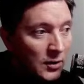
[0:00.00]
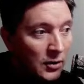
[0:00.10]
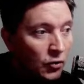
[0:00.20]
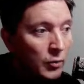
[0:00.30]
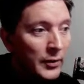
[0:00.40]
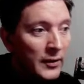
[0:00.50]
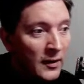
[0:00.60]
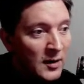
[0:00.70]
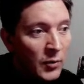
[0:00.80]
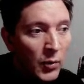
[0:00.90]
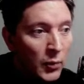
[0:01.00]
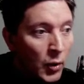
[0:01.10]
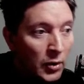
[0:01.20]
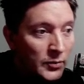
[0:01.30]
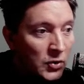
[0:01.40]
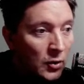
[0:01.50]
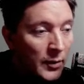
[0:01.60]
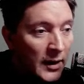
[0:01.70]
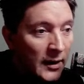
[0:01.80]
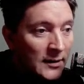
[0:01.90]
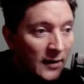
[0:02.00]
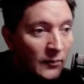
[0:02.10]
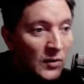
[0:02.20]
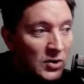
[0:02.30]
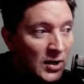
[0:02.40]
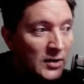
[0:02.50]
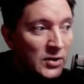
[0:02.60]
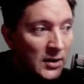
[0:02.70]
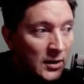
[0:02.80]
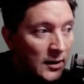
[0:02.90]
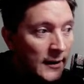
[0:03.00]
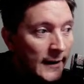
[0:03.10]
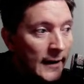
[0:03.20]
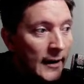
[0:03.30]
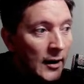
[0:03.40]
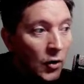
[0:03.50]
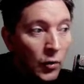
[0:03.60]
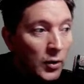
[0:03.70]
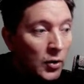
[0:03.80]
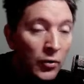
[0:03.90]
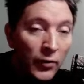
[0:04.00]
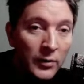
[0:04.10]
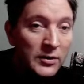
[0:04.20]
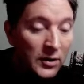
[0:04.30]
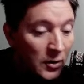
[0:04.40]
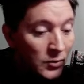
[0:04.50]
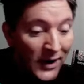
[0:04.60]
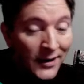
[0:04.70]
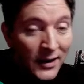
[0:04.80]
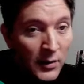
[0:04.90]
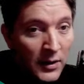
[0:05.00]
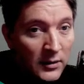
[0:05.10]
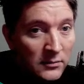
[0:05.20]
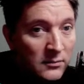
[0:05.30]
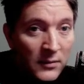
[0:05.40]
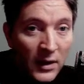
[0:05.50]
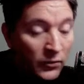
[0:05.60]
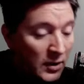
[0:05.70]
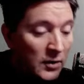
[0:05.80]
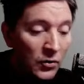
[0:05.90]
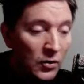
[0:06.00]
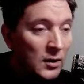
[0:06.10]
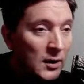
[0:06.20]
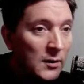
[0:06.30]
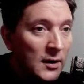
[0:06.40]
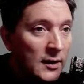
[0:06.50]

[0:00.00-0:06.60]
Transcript: are too predictable with one up top. Time to change here, or we're going round in circles. I agree with that. I really do agree with that.